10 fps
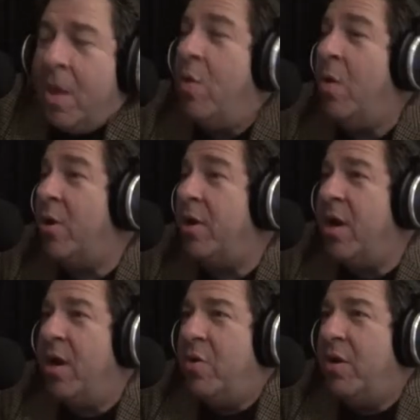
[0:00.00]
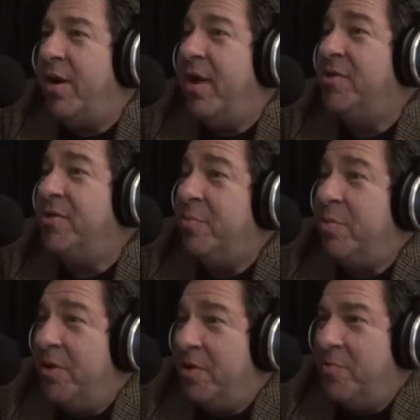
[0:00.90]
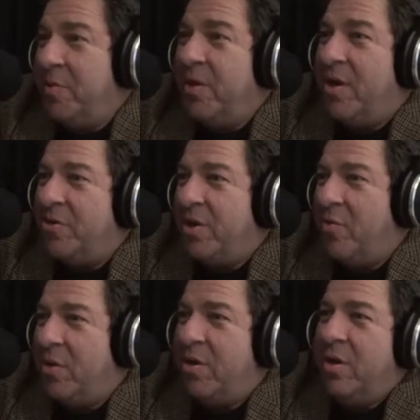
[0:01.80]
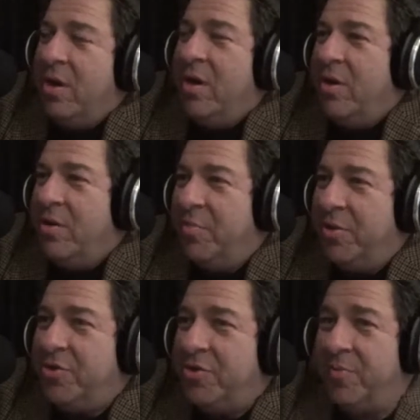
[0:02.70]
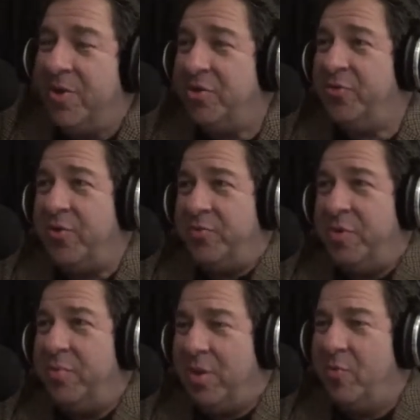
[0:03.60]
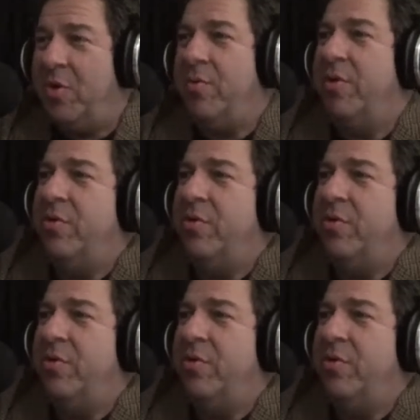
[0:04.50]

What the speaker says: Well, I work against the police, but yes, the police are in my sphere of people I work with.